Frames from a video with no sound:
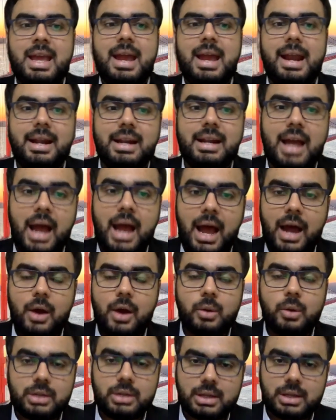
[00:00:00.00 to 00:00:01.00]
and
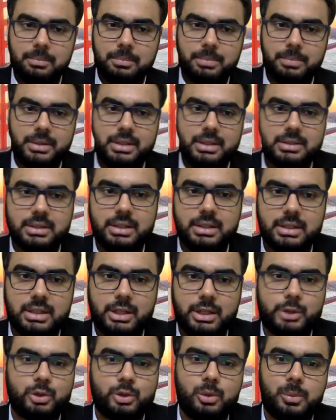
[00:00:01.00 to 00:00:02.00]
how the company's intellectual